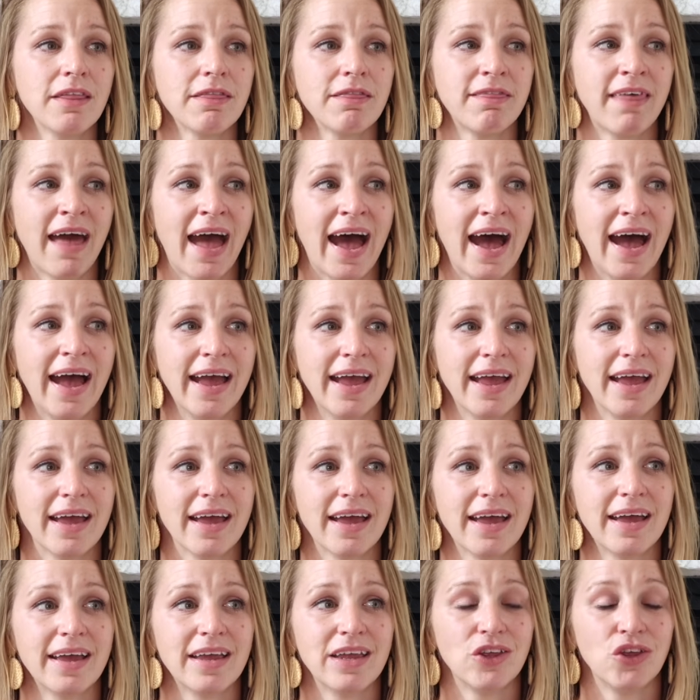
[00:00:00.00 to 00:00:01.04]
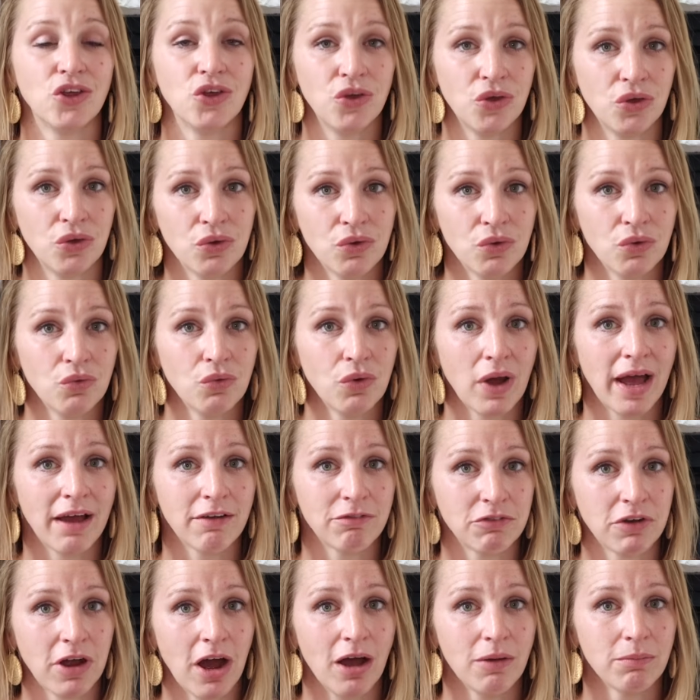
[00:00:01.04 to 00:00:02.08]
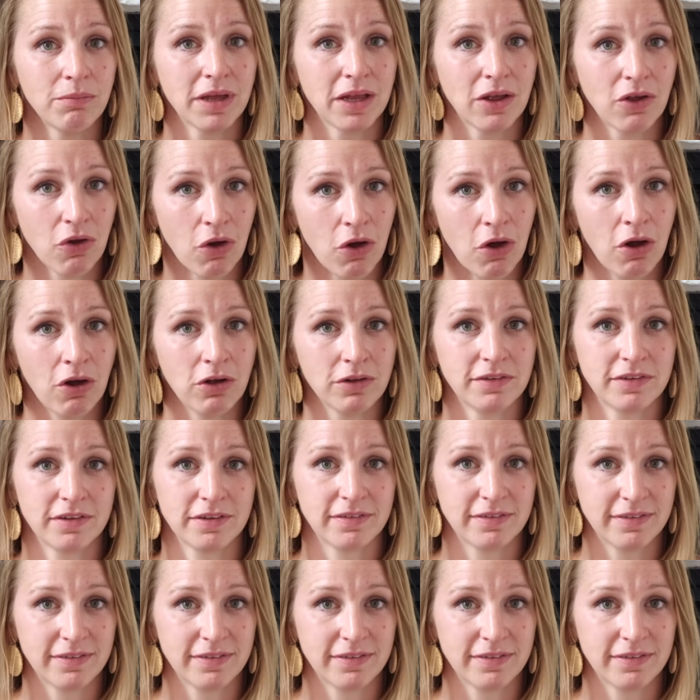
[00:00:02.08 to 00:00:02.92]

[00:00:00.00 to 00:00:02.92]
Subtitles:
that you have not been called to